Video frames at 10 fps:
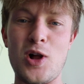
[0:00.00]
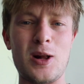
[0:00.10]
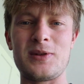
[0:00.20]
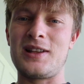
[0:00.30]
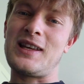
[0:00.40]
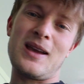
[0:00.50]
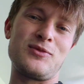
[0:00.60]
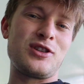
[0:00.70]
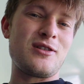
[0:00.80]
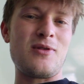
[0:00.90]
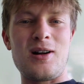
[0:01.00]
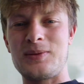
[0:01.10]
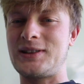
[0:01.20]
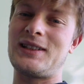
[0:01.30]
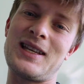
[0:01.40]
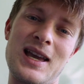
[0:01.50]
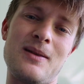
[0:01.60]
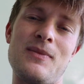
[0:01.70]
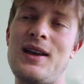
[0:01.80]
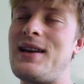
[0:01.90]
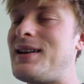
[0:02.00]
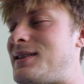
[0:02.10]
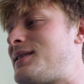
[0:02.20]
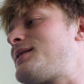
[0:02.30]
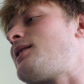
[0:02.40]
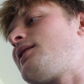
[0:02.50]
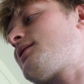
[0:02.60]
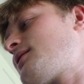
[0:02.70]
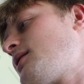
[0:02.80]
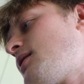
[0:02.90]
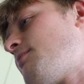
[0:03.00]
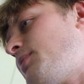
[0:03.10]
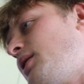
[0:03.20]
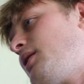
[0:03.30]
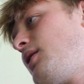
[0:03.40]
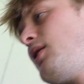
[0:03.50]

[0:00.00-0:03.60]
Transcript: welcome to the game, Gio, welcome to the game. It sucks. But